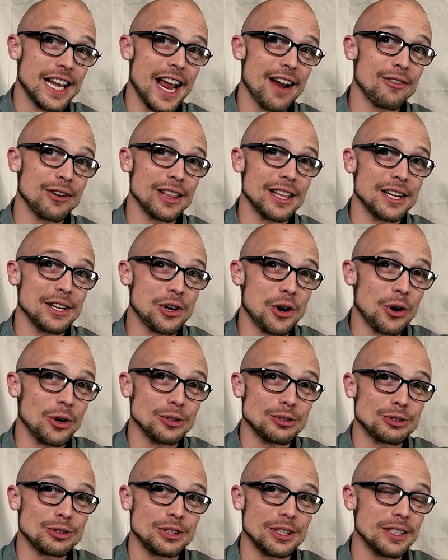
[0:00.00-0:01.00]
everything
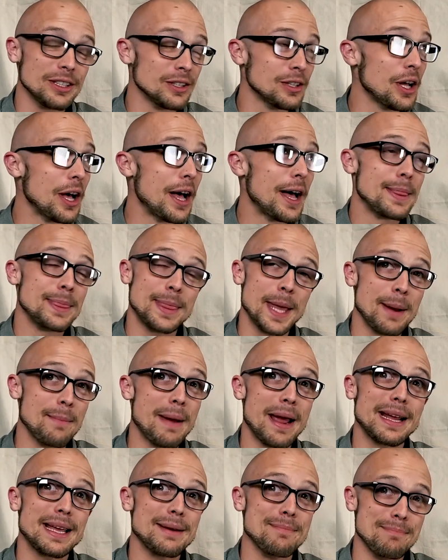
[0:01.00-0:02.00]
cold steel, they
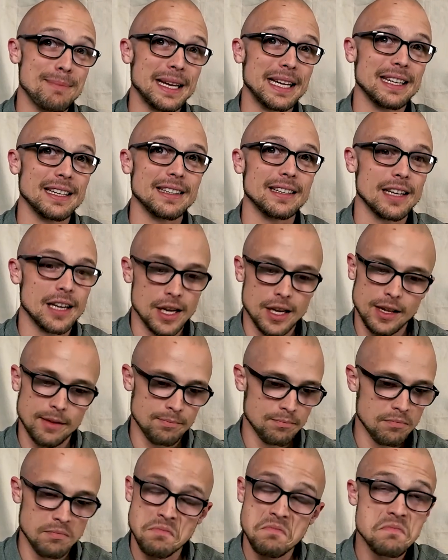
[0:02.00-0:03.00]
make it mean.
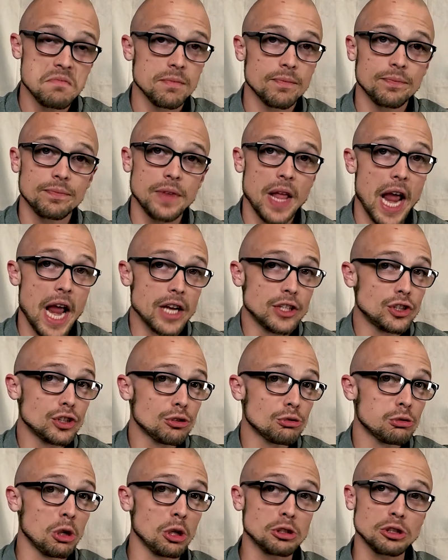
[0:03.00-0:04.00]
It
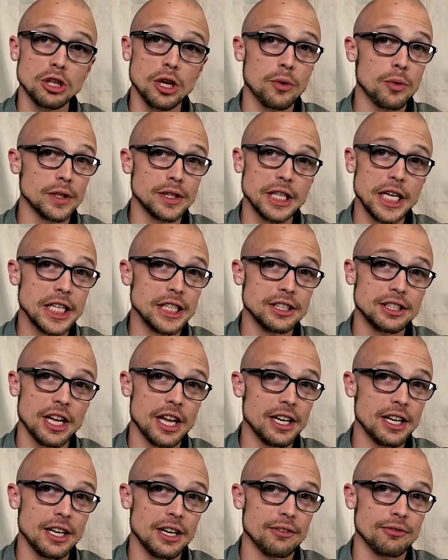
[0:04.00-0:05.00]
just looks like what they
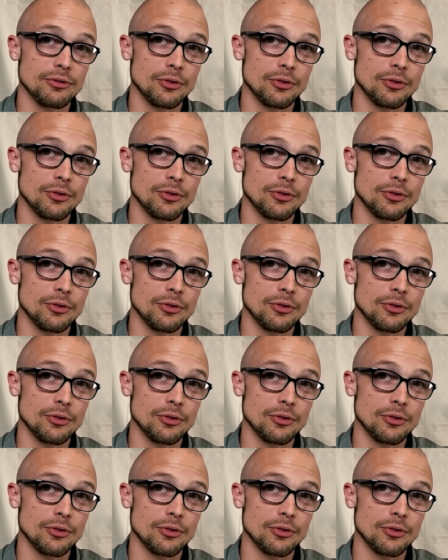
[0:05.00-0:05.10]
intended it